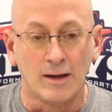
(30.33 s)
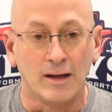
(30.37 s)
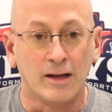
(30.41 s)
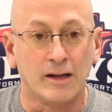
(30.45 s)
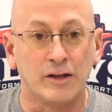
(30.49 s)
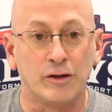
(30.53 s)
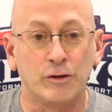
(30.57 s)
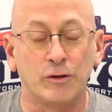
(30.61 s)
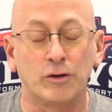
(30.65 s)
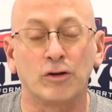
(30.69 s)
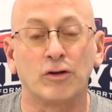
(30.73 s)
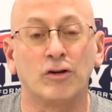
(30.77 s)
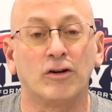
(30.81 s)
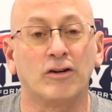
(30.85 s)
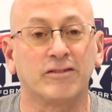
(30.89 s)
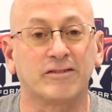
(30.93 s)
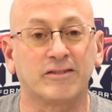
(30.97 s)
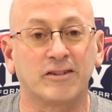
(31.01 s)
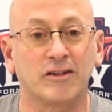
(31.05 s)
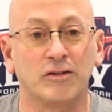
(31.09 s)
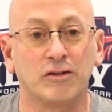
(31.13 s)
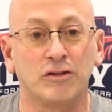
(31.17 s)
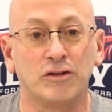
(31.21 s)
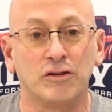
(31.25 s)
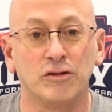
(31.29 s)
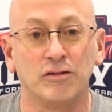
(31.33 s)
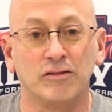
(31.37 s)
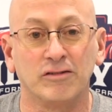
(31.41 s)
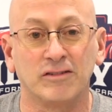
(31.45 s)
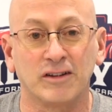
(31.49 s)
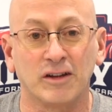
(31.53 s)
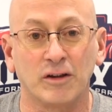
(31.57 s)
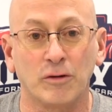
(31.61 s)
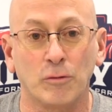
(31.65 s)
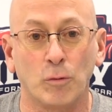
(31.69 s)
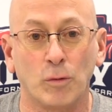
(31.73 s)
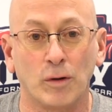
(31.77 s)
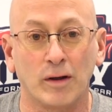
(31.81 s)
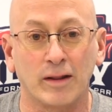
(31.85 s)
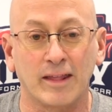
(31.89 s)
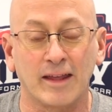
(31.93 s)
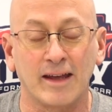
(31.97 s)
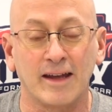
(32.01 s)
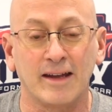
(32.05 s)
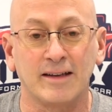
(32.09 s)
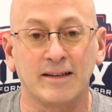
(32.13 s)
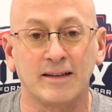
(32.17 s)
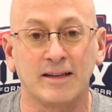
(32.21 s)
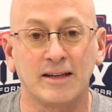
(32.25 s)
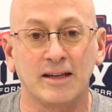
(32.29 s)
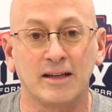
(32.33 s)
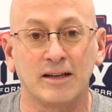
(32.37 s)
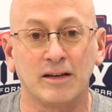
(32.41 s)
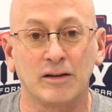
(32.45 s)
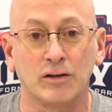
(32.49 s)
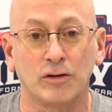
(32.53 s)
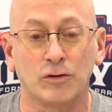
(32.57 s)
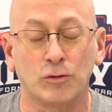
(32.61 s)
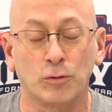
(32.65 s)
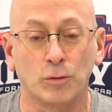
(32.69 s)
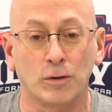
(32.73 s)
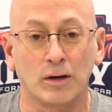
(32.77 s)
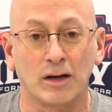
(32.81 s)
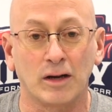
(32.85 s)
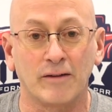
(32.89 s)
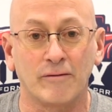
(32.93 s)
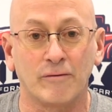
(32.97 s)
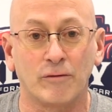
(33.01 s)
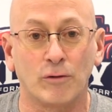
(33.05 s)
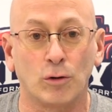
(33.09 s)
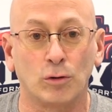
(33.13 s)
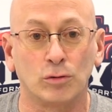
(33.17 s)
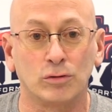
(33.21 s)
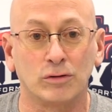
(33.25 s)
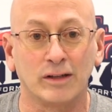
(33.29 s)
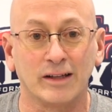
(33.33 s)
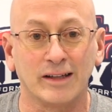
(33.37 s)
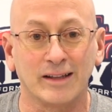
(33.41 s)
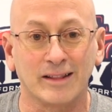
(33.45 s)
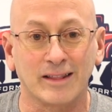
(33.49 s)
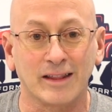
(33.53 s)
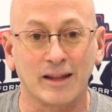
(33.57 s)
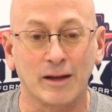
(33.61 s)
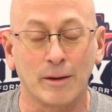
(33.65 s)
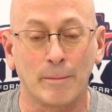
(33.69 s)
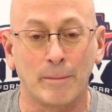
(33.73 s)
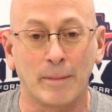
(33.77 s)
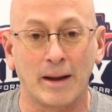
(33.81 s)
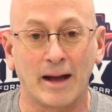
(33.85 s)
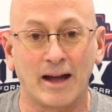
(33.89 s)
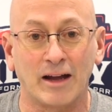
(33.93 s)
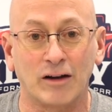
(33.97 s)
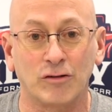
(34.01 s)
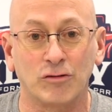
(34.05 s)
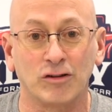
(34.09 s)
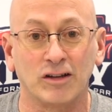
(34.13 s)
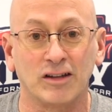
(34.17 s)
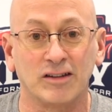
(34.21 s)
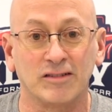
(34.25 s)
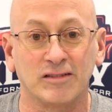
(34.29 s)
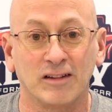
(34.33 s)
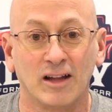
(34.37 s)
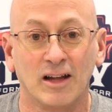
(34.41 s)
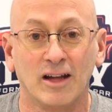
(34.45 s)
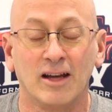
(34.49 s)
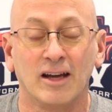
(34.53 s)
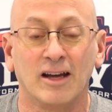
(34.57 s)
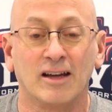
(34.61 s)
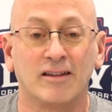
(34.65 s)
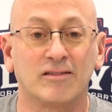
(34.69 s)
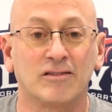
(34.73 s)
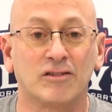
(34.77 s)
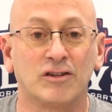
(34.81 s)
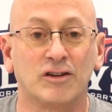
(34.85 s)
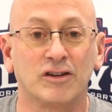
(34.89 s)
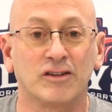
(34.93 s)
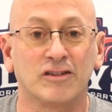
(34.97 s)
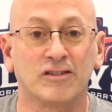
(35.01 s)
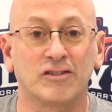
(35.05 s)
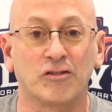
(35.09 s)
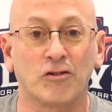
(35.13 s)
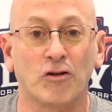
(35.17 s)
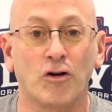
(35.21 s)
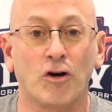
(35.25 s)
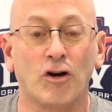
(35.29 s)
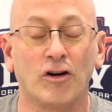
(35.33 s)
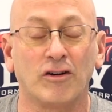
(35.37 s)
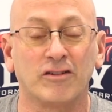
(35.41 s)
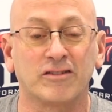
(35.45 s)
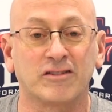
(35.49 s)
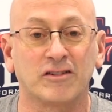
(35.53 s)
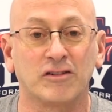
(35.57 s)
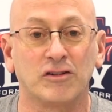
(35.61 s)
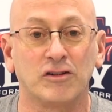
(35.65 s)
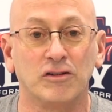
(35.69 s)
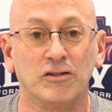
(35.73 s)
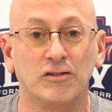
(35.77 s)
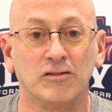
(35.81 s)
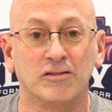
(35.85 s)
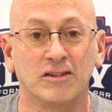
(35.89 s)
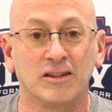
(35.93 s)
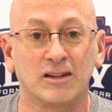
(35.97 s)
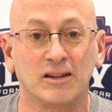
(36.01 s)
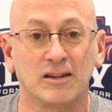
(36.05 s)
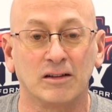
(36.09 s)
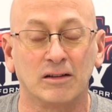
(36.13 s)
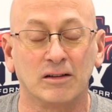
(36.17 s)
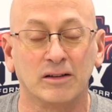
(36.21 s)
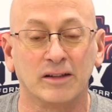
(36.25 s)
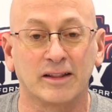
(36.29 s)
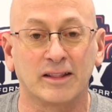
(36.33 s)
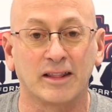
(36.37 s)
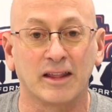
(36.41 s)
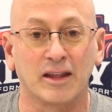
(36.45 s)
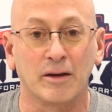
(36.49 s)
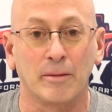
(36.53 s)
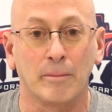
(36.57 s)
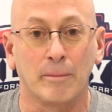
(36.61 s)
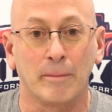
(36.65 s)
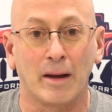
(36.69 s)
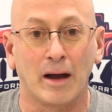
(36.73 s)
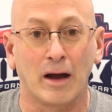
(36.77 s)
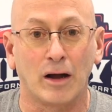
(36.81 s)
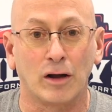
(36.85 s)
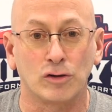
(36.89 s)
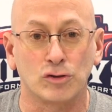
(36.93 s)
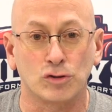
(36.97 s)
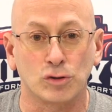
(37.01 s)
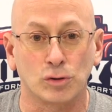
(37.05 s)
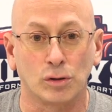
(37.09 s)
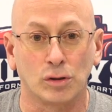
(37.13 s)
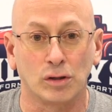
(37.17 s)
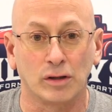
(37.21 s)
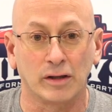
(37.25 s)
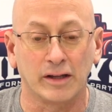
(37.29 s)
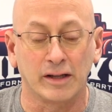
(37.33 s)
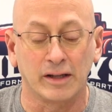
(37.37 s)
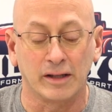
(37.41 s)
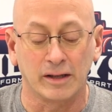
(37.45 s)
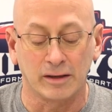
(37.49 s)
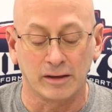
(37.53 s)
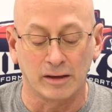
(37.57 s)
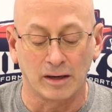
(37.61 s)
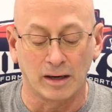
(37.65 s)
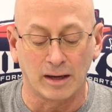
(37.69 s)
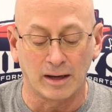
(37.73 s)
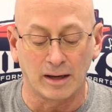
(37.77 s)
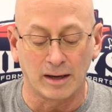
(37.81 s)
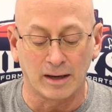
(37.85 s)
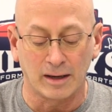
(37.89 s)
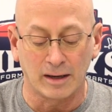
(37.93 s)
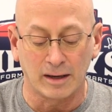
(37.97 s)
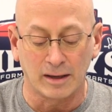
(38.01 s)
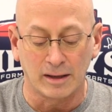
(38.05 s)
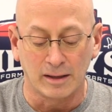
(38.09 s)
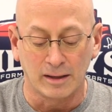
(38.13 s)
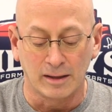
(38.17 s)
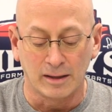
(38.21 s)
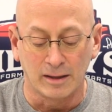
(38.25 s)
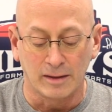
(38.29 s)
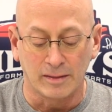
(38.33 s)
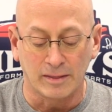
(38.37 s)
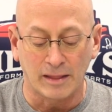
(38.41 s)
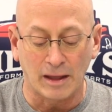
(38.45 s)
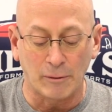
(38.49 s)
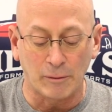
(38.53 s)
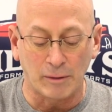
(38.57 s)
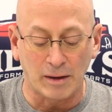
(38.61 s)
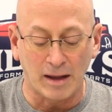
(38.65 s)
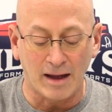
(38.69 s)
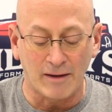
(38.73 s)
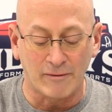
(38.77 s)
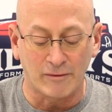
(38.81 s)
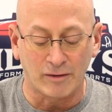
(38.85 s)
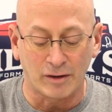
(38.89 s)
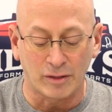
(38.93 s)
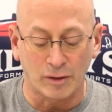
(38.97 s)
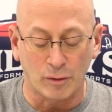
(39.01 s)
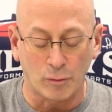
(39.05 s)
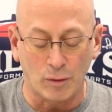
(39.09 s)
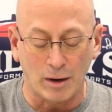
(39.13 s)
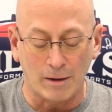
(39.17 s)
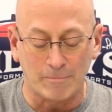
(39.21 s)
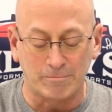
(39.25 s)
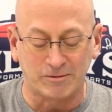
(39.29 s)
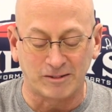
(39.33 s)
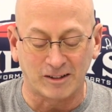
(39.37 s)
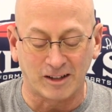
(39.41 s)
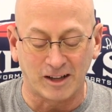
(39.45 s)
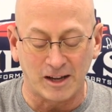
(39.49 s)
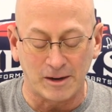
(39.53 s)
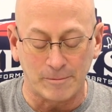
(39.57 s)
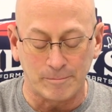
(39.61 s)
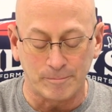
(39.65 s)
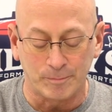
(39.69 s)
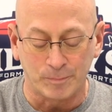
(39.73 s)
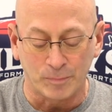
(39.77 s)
You can also use it with 18 to 20 volt lithium batteries, as long as you're also using the lithium module that we have on the website.